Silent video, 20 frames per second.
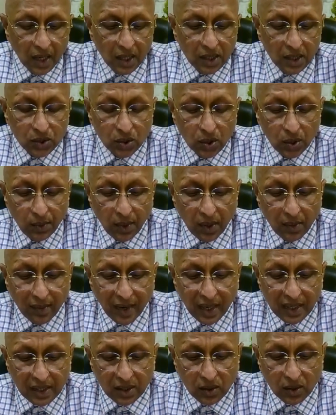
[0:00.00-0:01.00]
It should be a
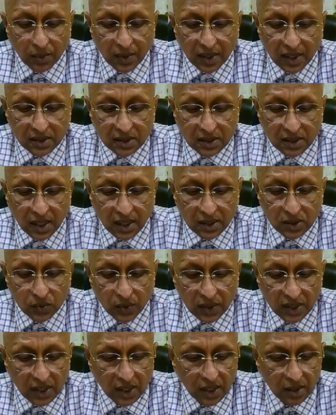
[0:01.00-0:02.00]
matter of conscience
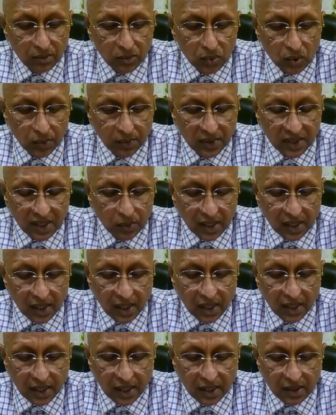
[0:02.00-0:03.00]
with him to be
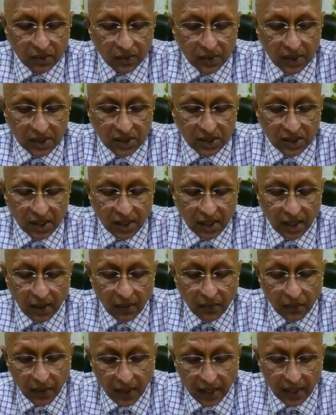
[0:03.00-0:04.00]
thoroughly convinced in
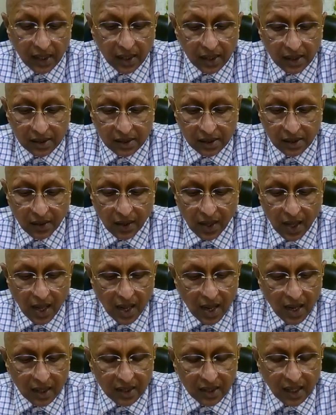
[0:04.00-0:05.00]
every case
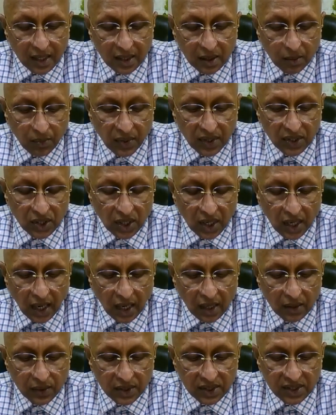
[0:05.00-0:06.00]
that the patient
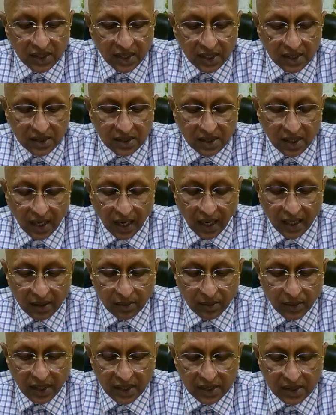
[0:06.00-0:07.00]
always takes the right
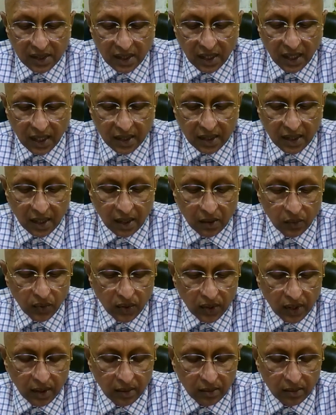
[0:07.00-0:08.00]
medicine, and
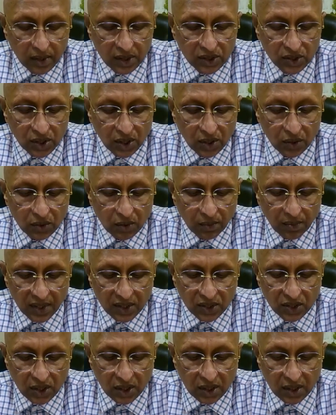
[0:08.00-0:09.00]
therefore he must give the
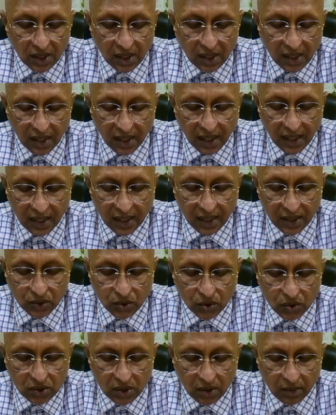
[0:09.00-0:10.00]
patient the correctly
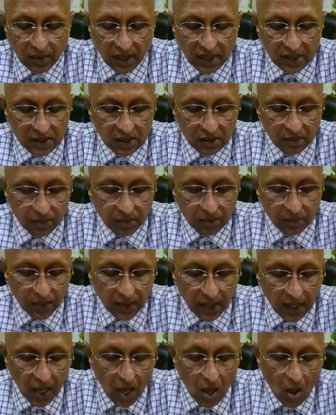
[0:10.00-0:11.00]
chosen medicine
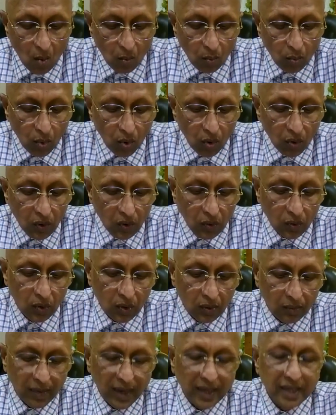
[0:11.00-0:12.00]
prepared
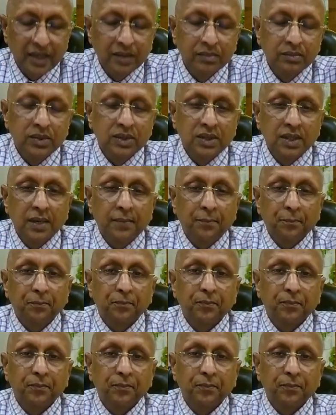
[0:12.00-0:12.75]
moreover by himself.